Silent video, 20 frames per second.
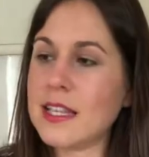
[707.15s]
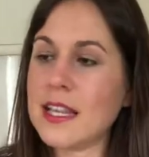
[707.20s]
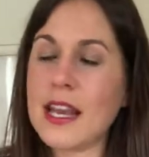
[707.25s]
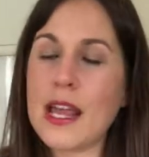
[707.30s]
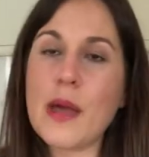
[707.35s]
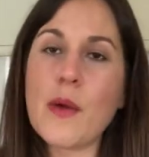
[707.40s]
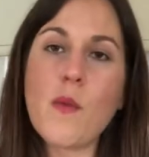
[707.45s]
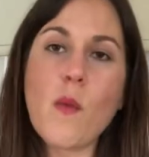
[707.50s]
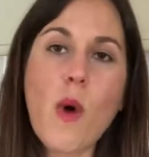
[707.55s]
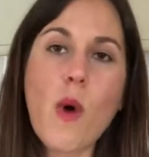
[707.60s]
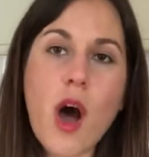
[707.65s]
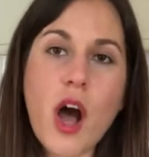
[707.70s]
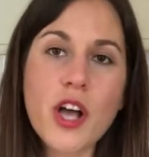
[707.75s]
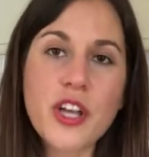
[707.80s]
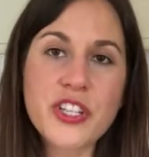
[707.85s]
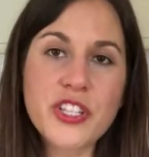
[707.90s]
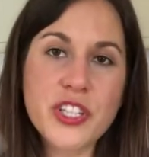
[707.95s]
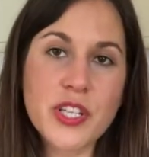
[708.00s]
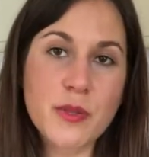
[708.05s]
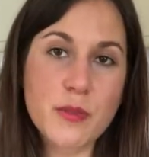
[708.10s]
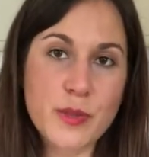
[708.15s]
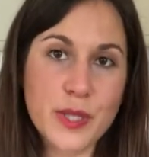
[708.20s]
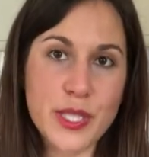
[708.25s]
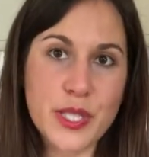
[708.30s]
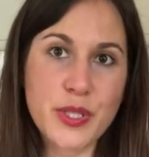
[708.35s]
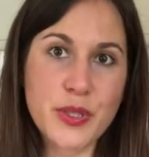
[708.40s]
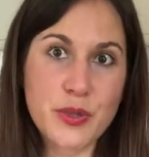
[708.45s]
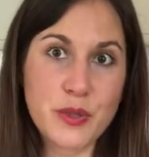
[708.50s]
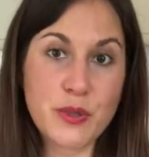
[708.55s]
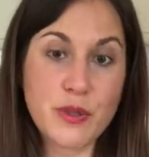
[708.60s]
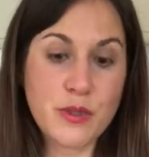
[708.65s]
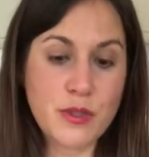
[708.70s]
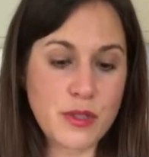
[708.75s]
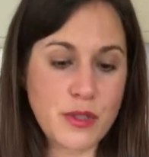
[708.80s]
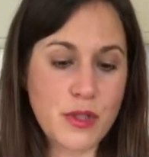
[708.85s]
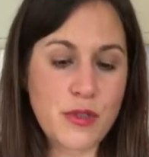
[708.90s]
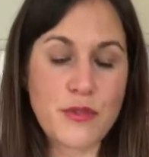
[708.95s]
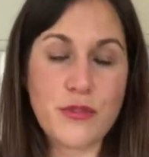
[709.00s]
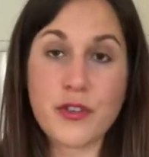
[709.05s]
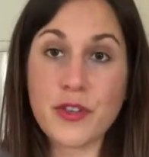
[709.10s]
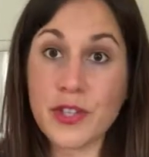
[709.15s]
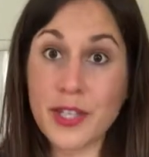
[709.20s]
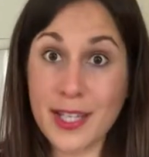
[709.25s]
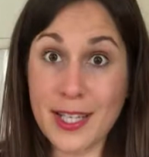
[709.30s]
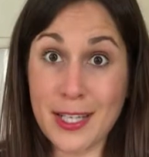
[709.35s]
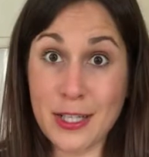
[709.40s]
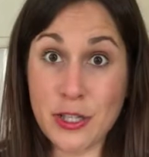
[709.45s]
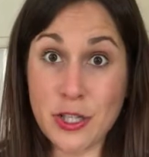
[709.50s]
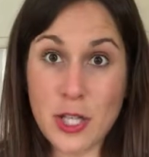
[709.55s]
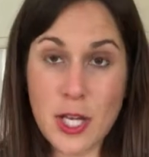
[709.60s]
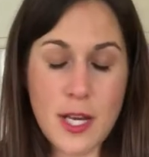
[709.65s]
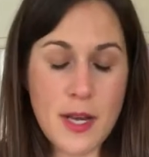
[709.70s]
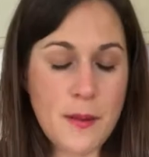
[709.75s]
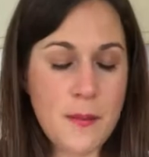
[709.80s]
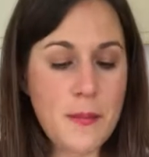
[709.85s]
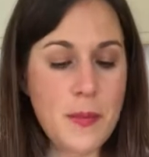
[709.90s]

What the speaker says: that I wash and reuse for the kitchen.